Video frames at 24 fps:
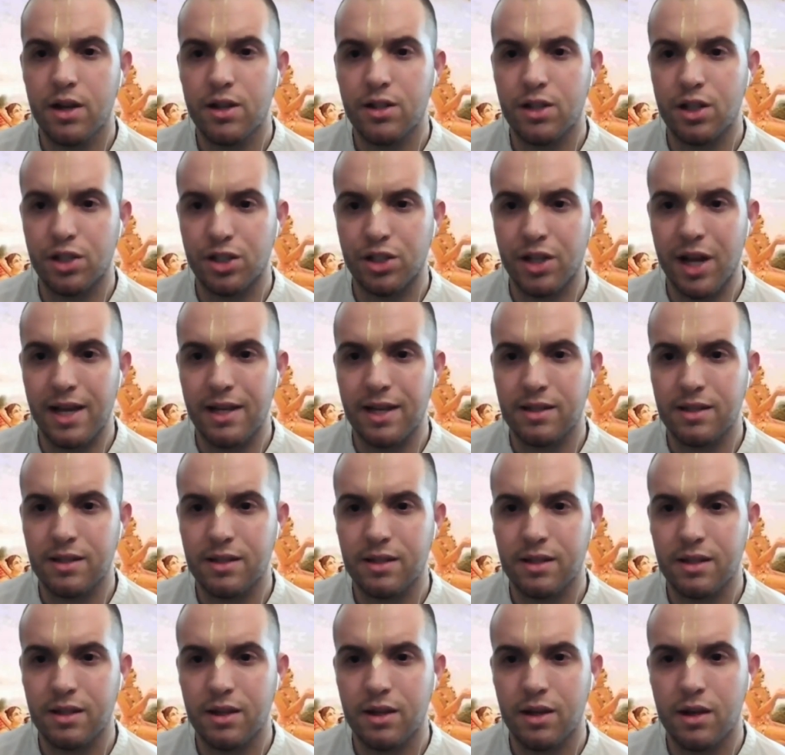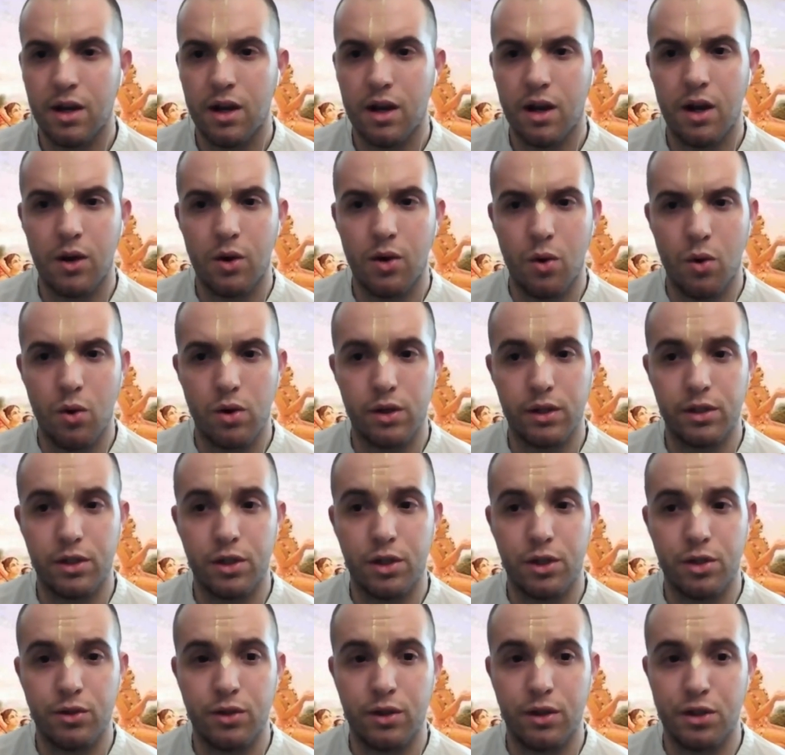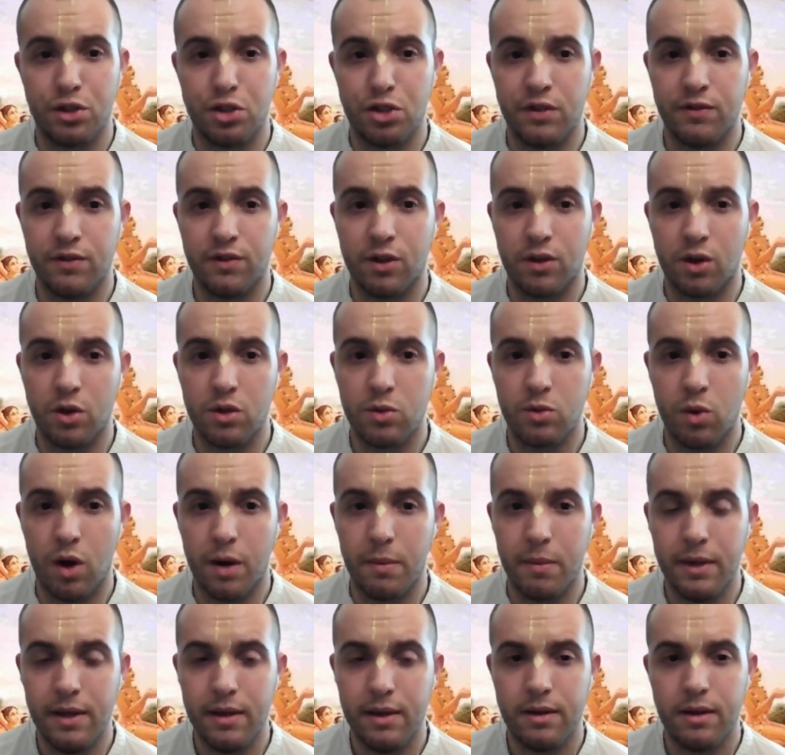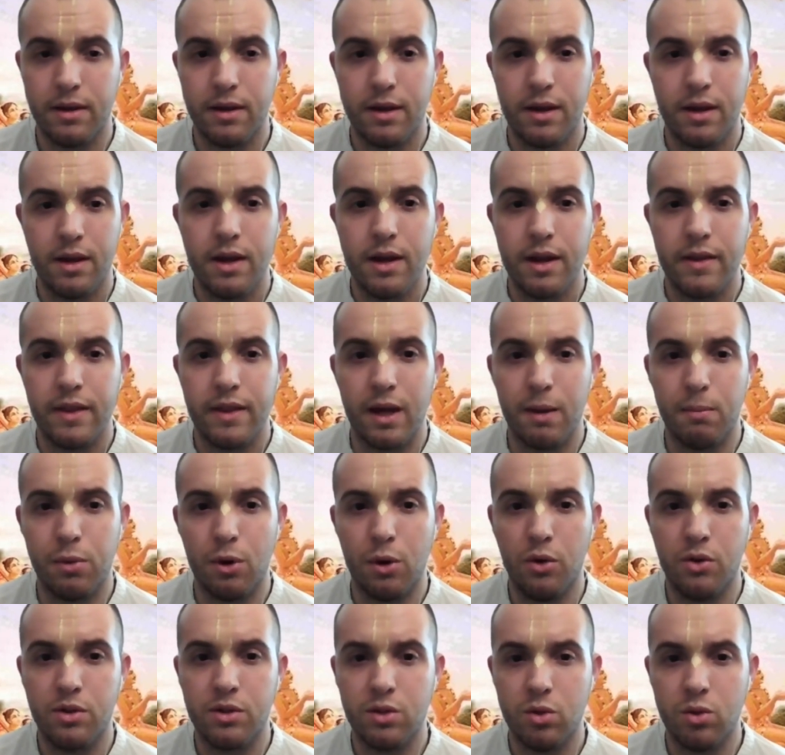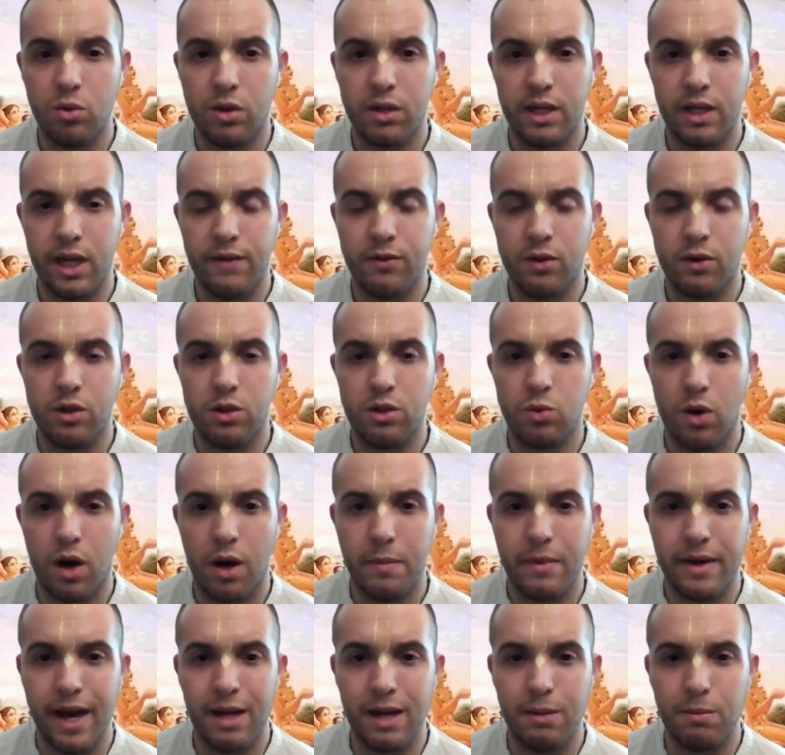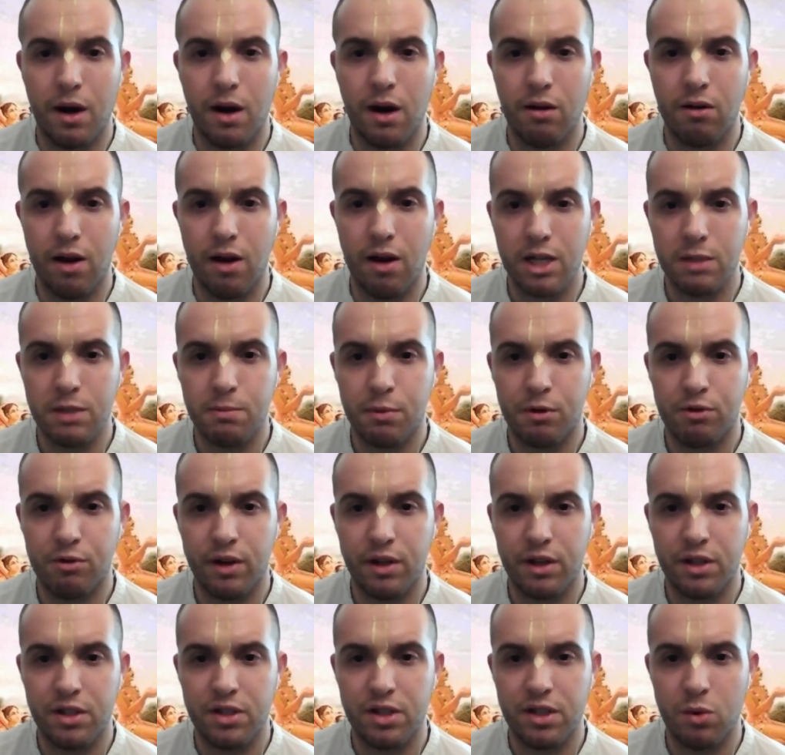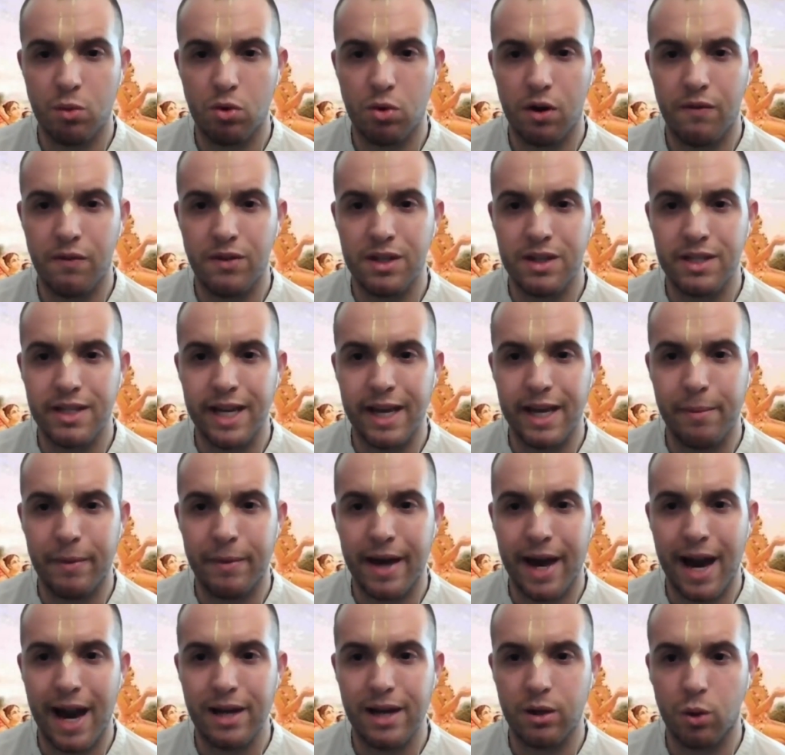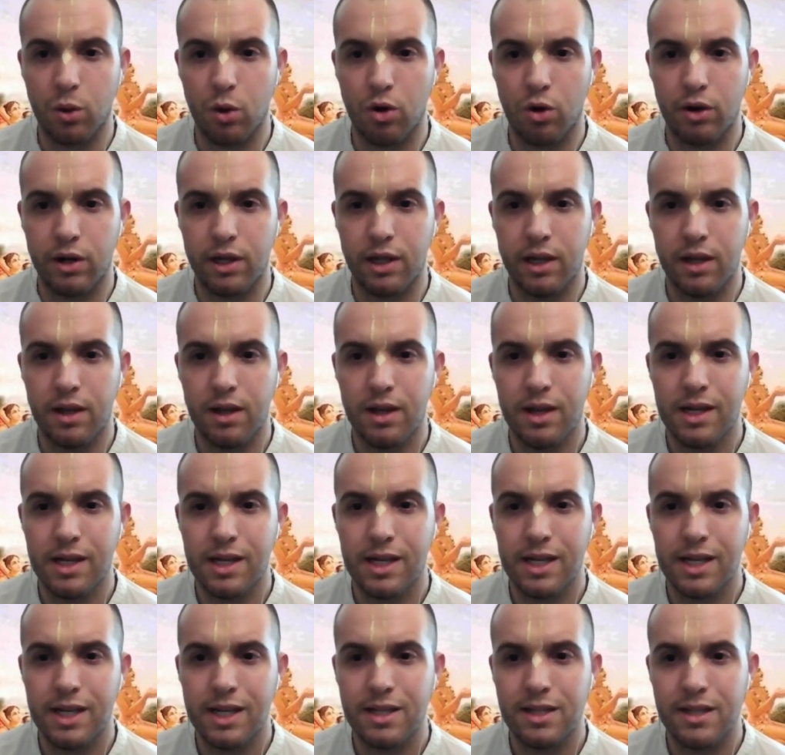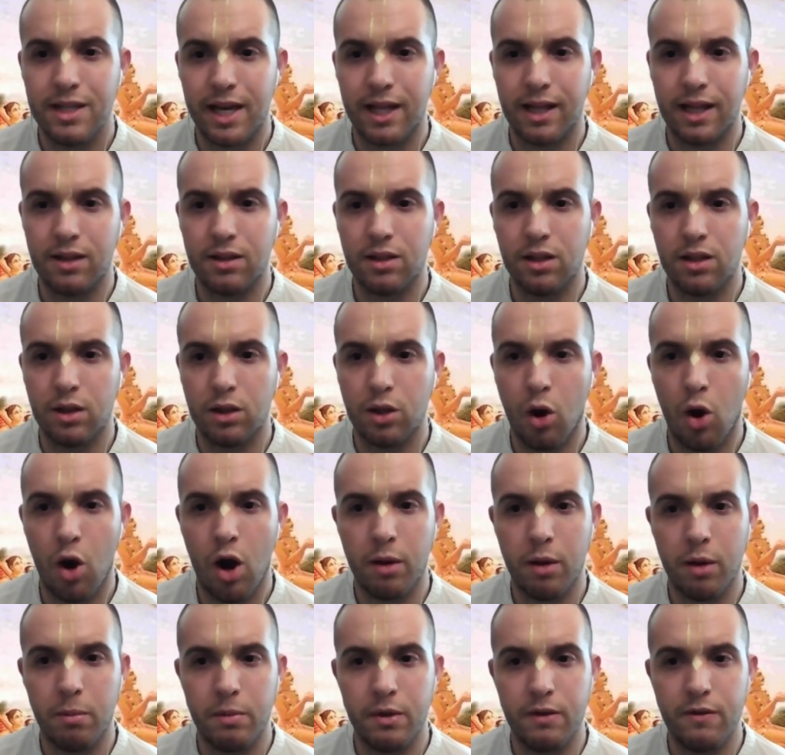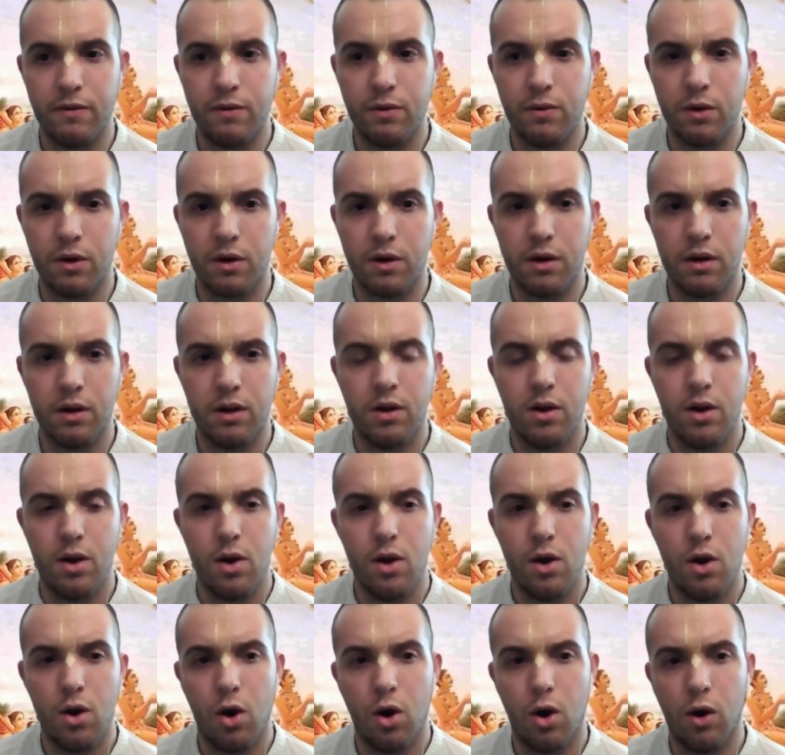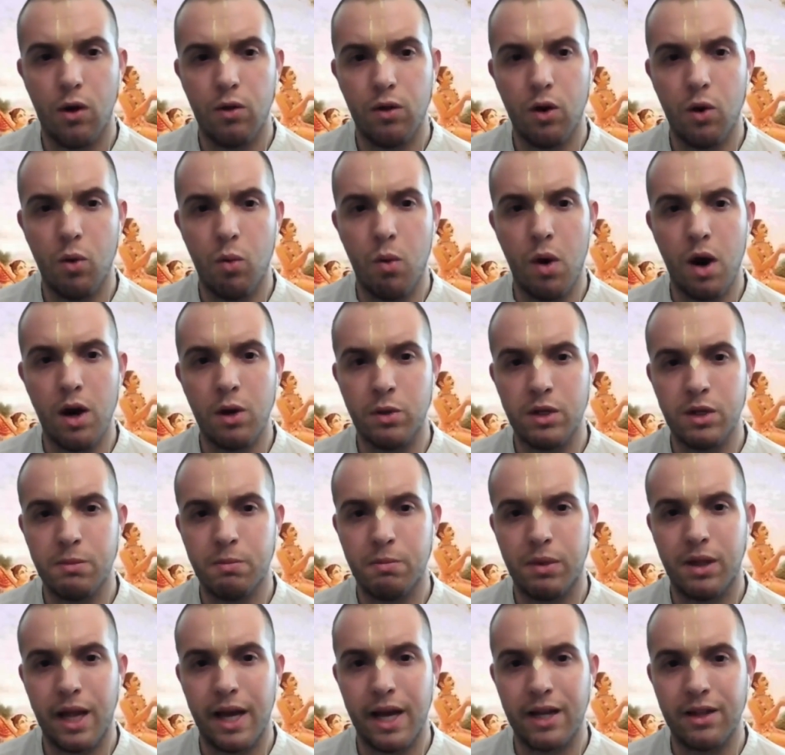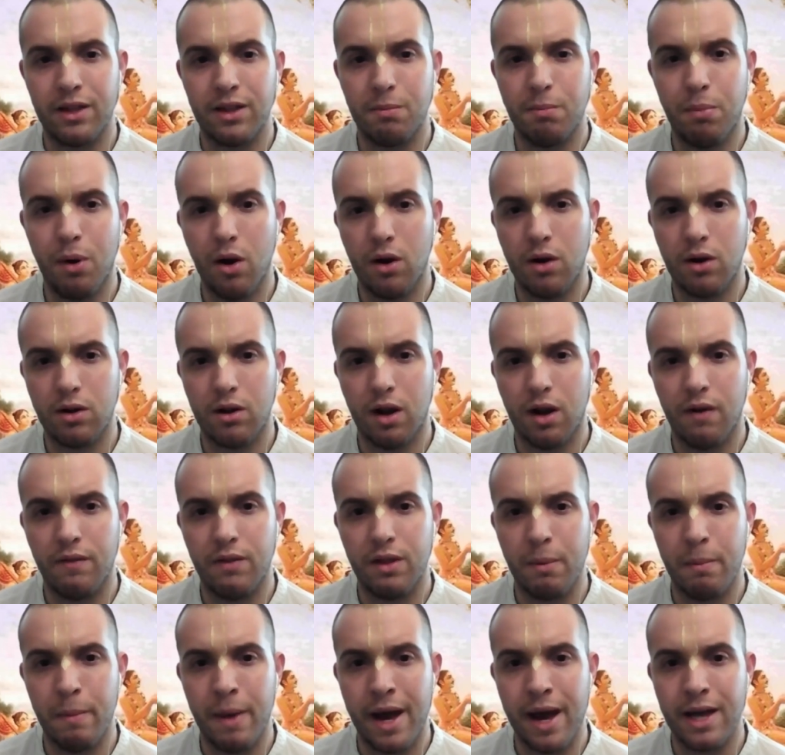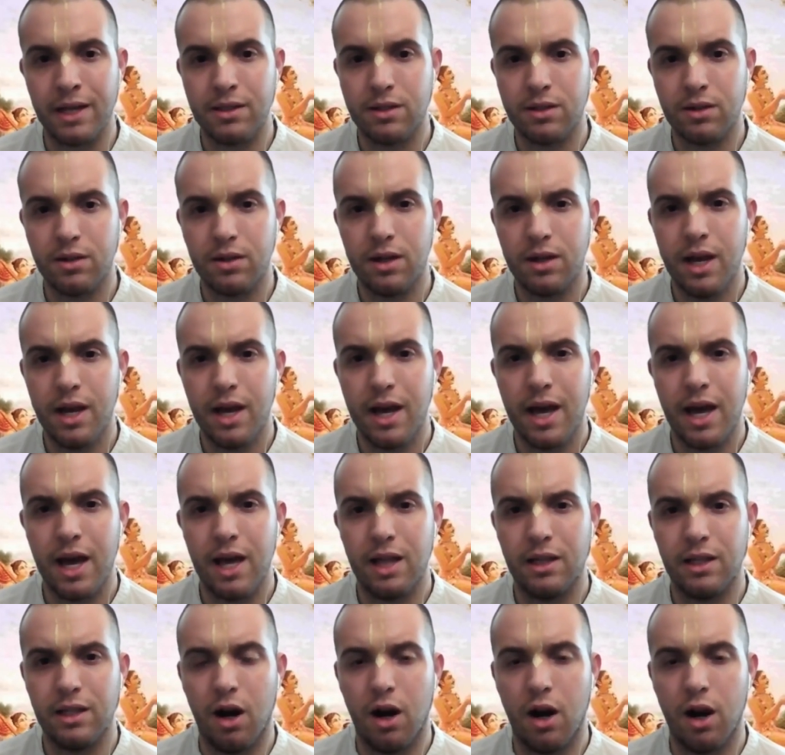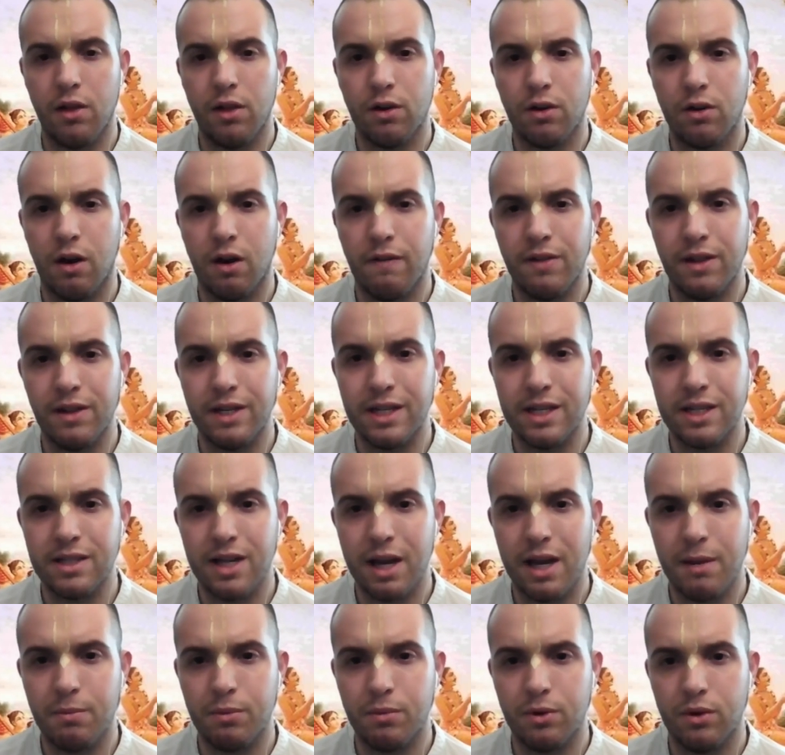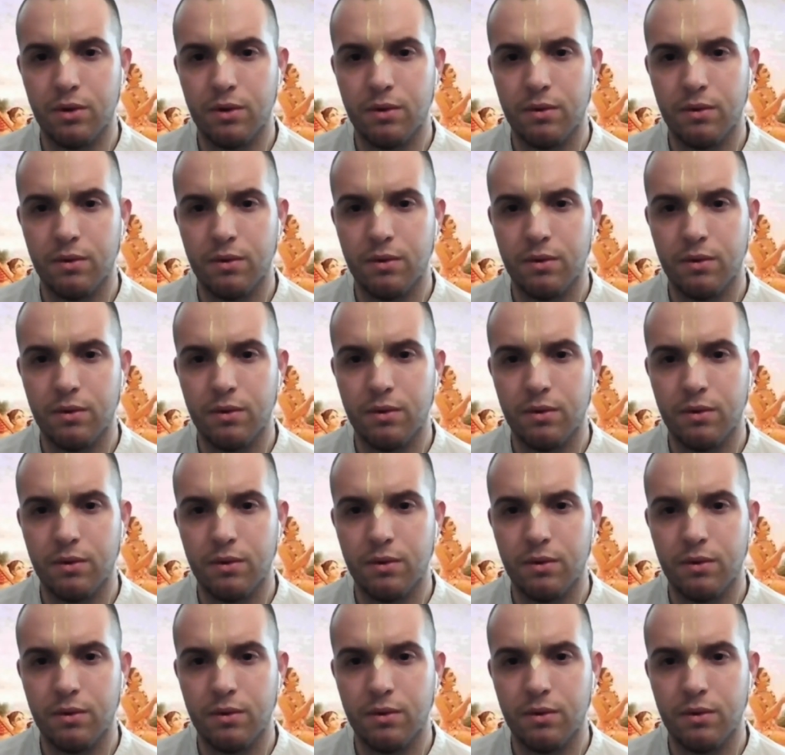suggests, according to Srila Jiva Goswami, that both Sukadev Goswami and Maharaj Parikshit were of the same category, settled long before, although one was playing the part of the master and the other of the disciple.